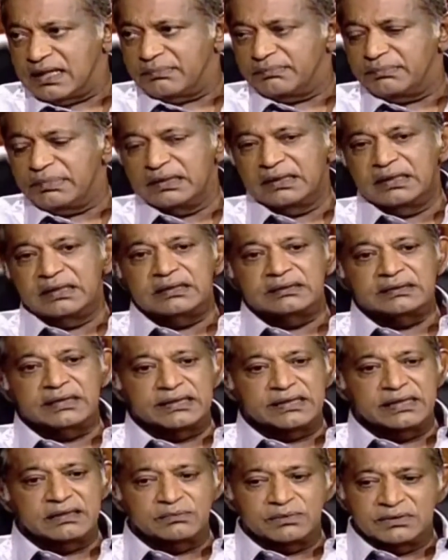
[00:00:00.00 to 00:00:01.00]
mm.
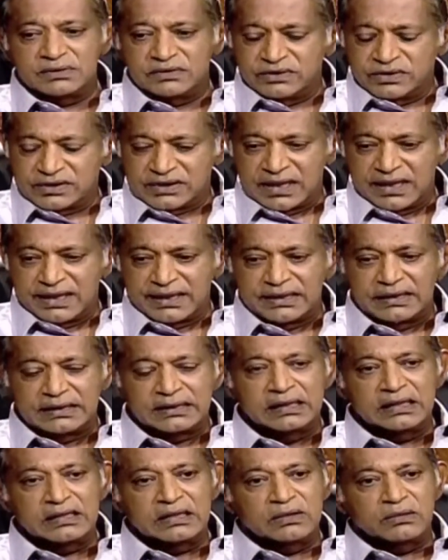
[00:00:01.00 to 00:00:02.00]
that he will resign.
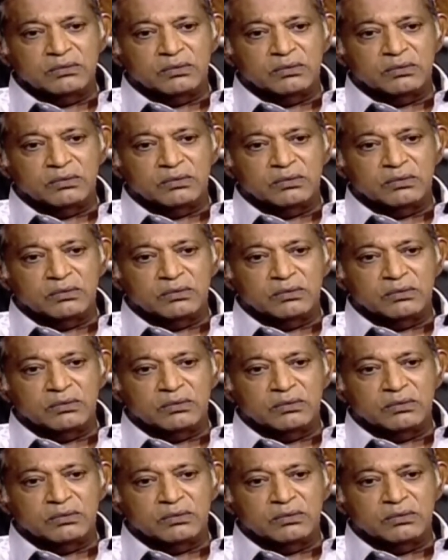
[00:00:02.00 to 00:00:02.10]
Mm.